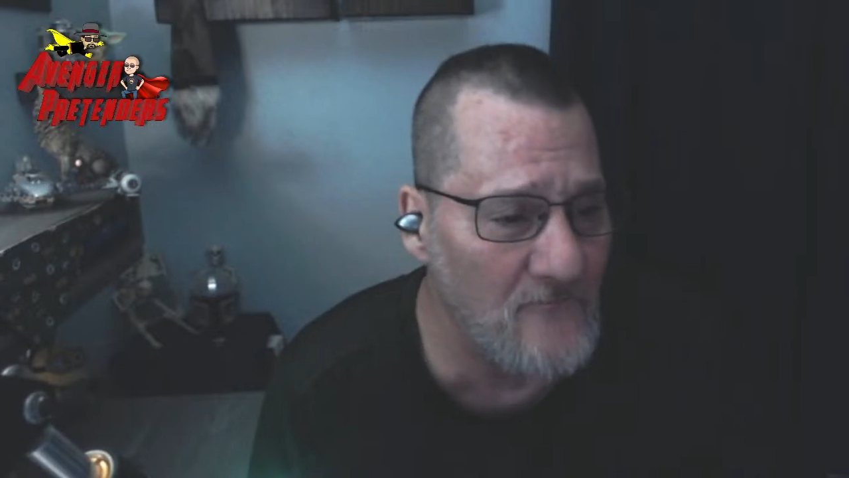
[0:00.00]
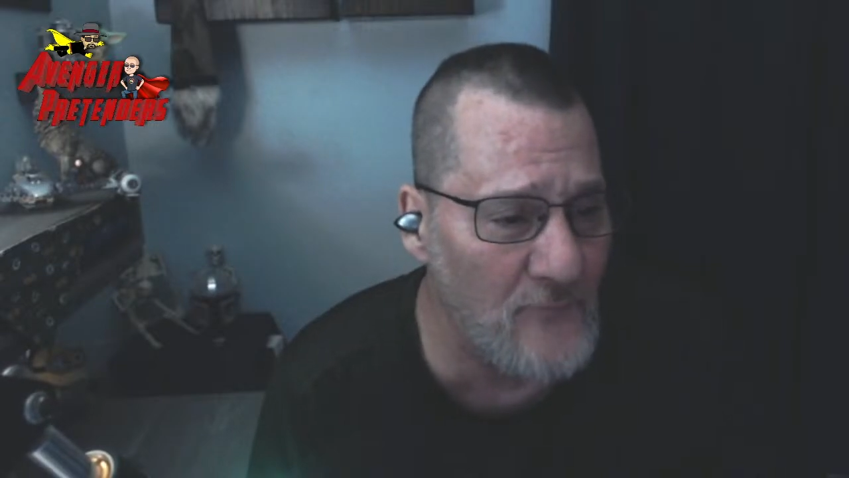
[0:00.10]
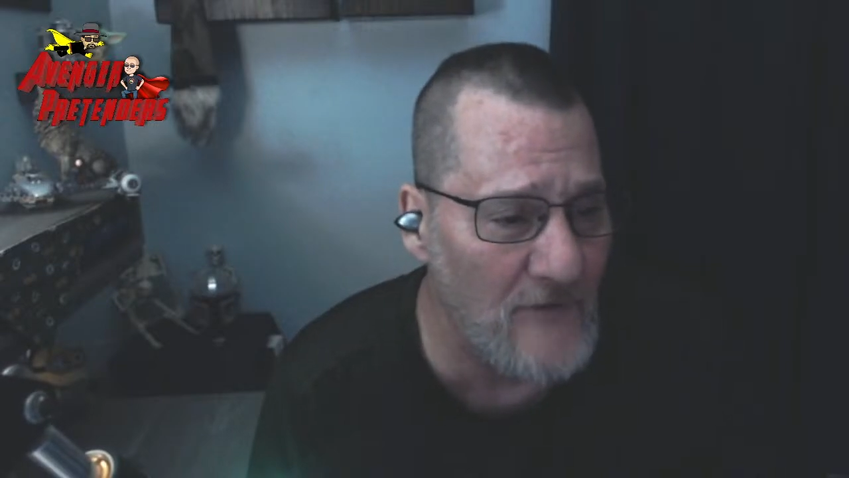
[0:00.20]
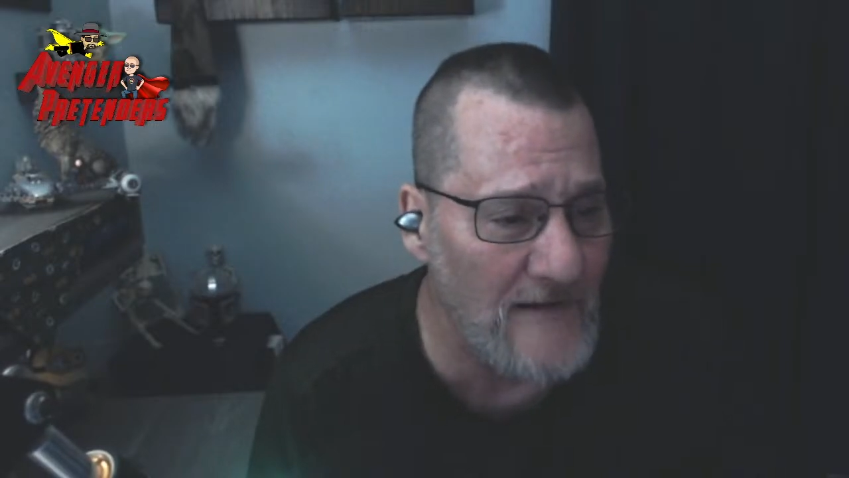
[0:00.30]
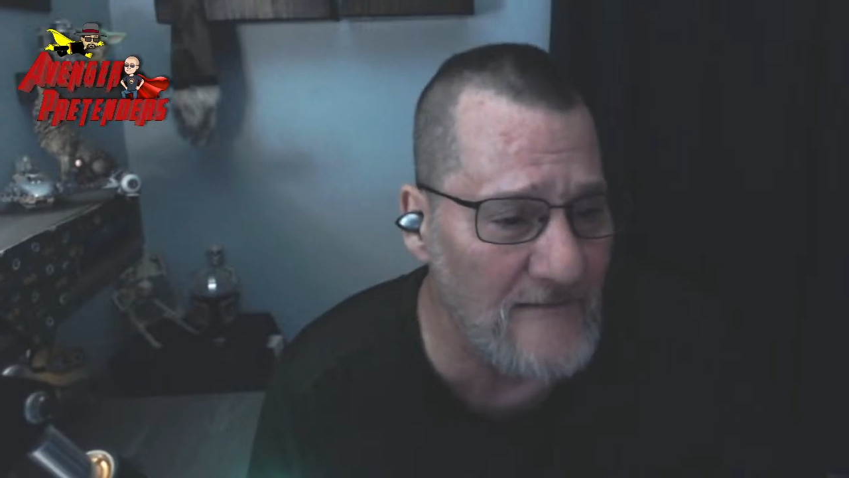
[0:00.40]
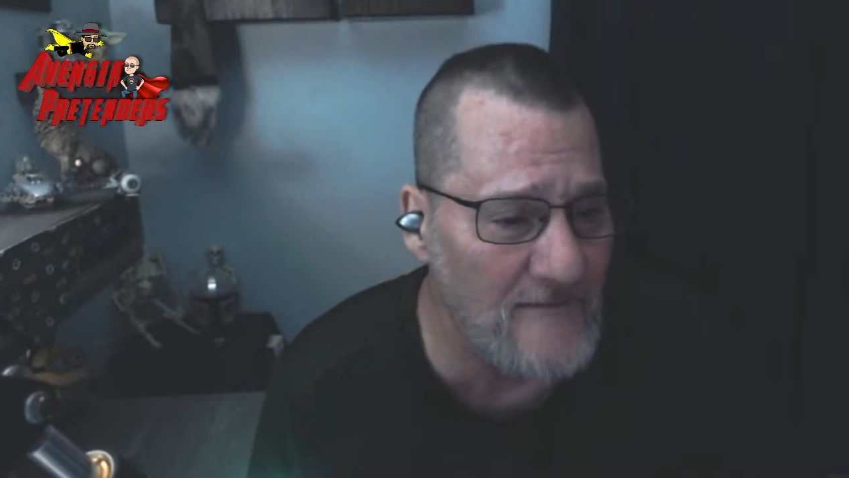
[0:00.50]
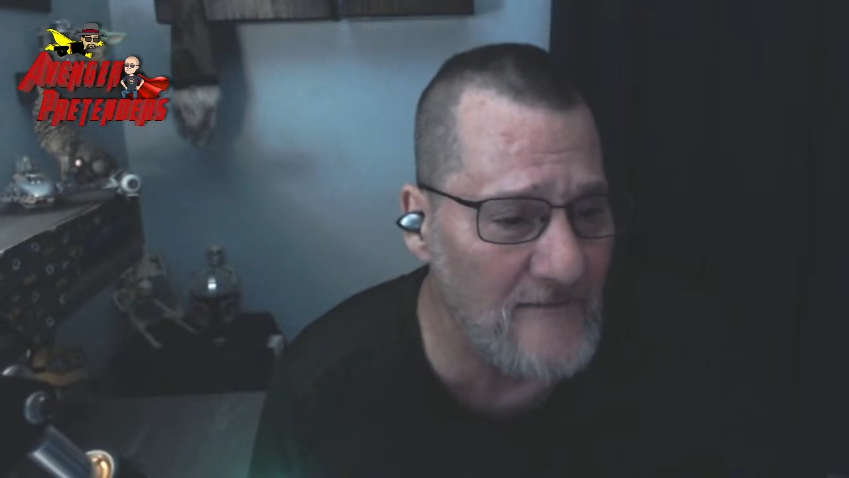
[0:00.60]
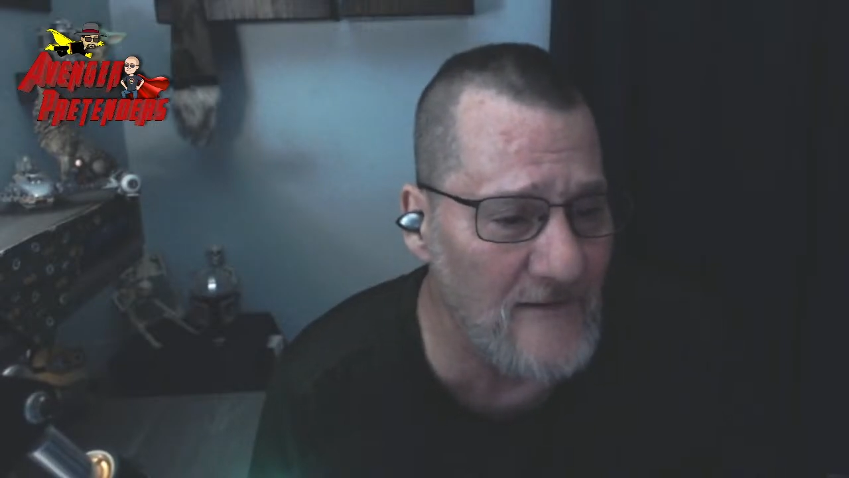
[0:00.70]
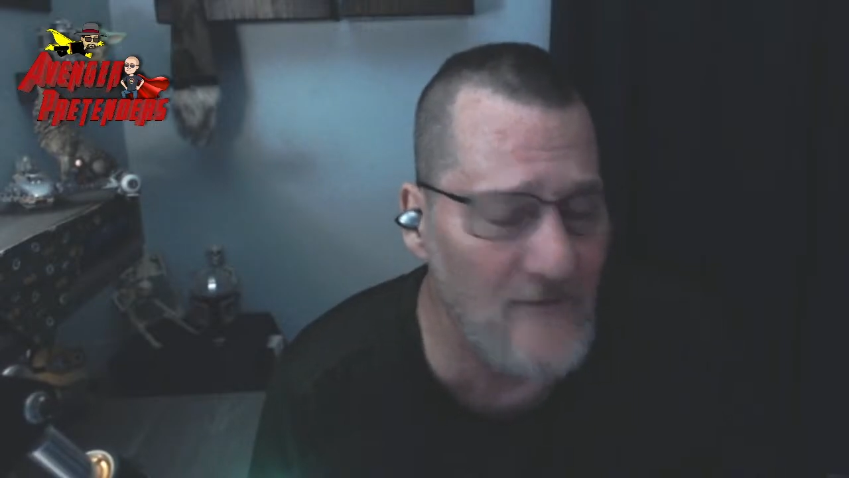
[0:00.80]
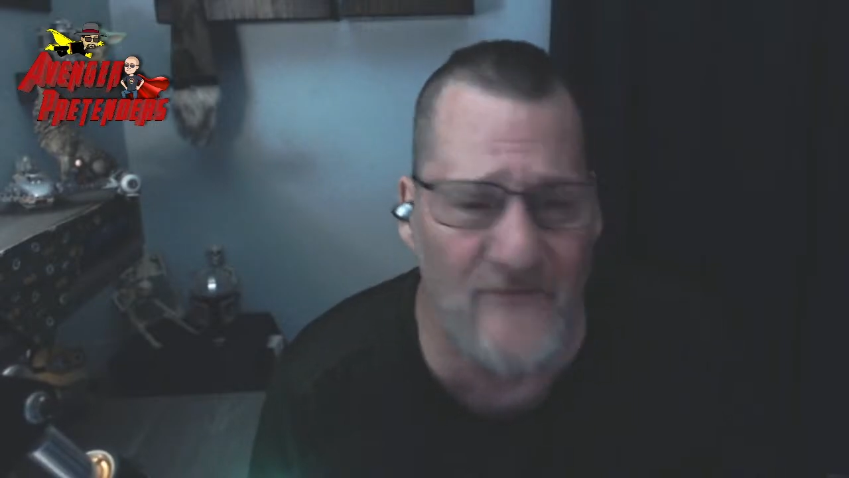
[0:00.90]
But
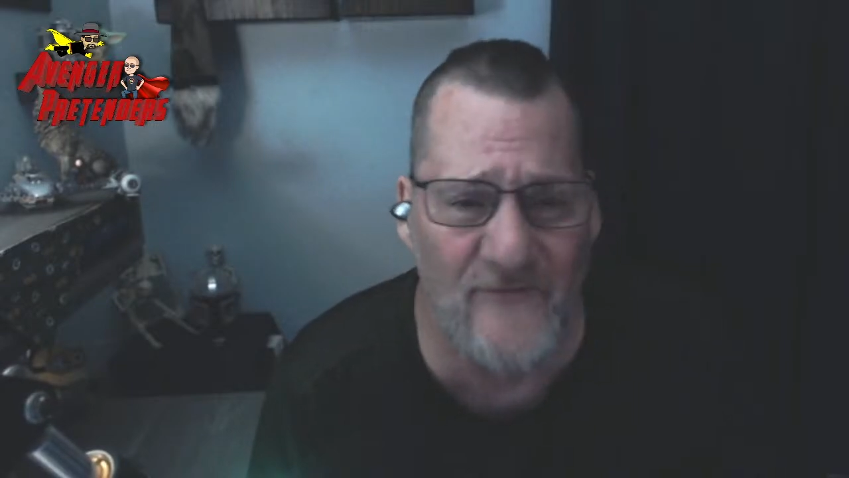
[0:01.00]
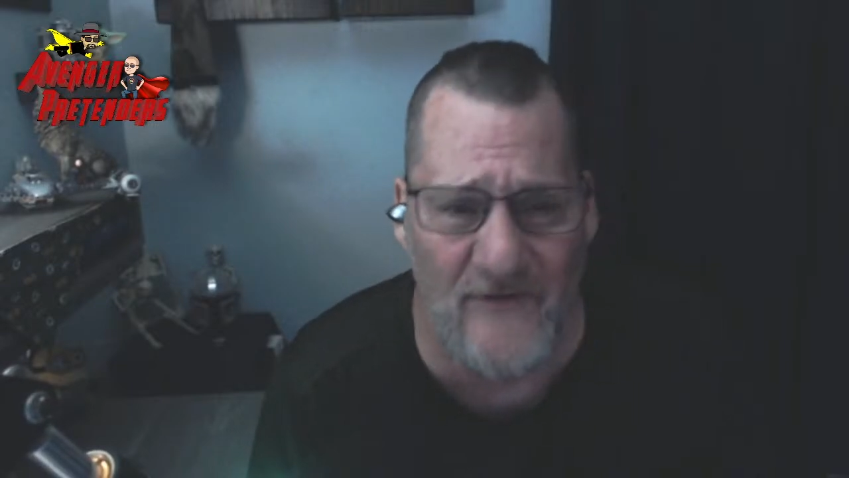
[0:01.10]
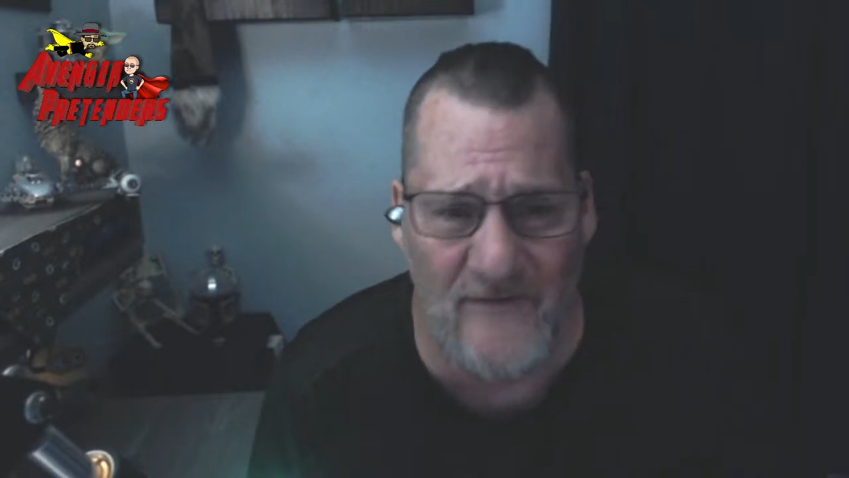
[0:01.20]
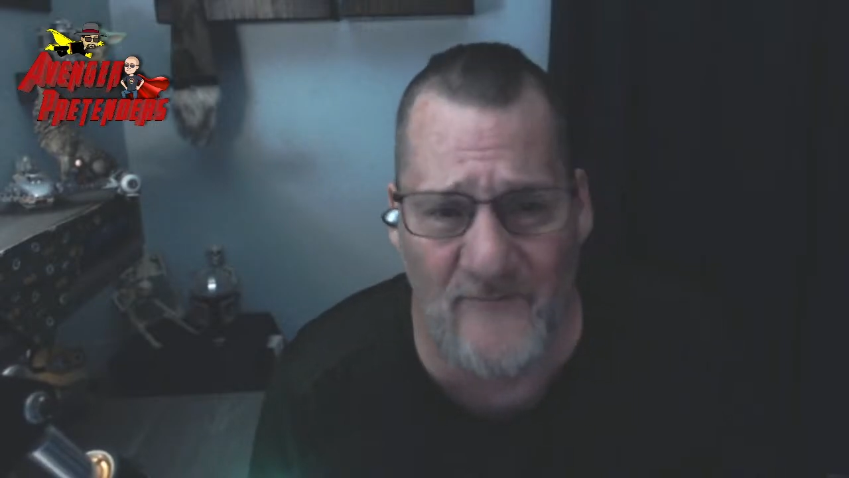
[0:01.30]
it was good.